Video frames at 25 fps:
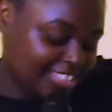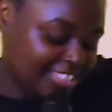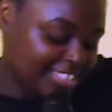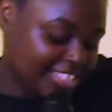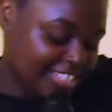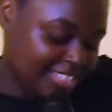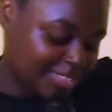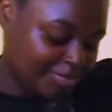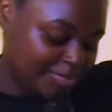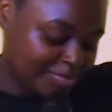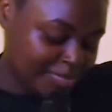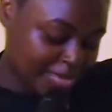
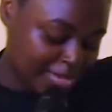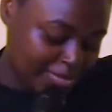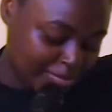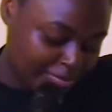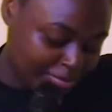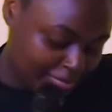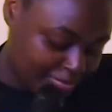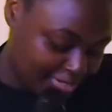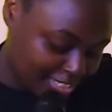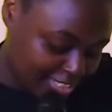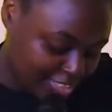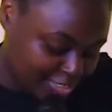that
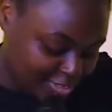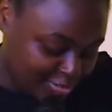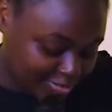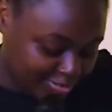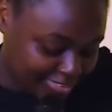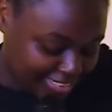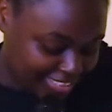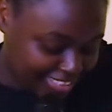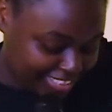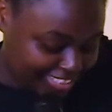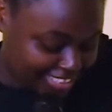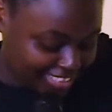maybe we
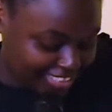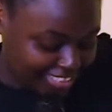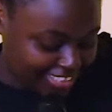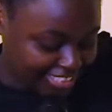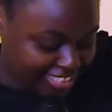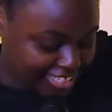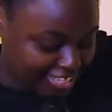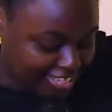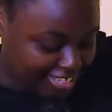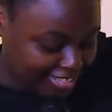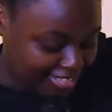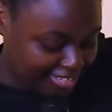shouldn't
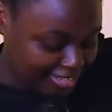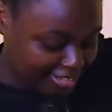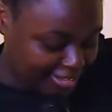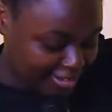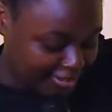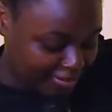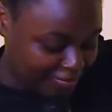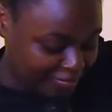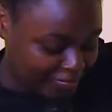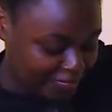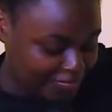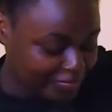share
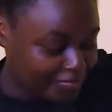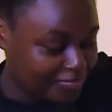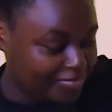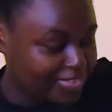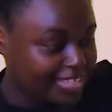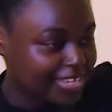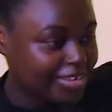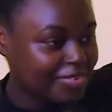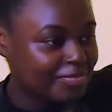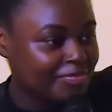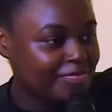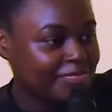here.
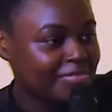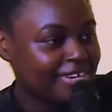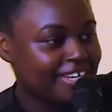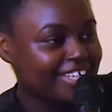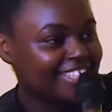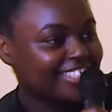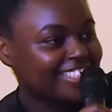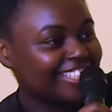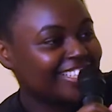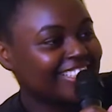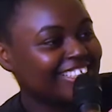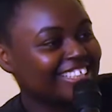
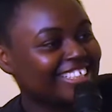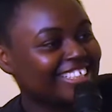But